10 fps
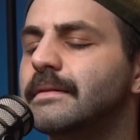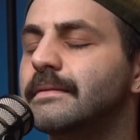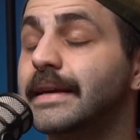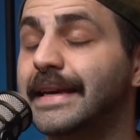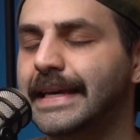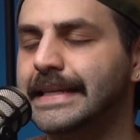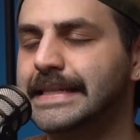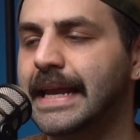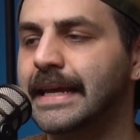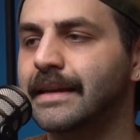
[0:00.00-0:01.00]
like hint
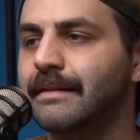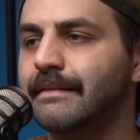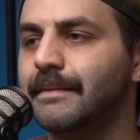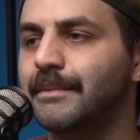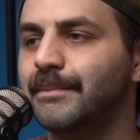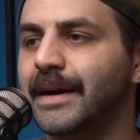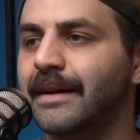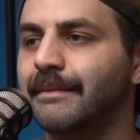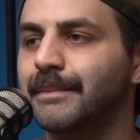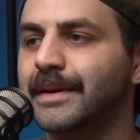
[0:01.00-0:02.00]
at it
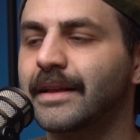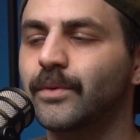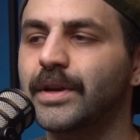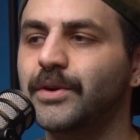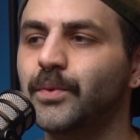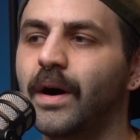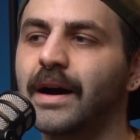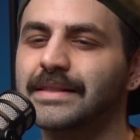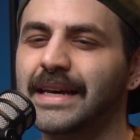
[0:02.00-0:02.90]
by being like, "What do you want?"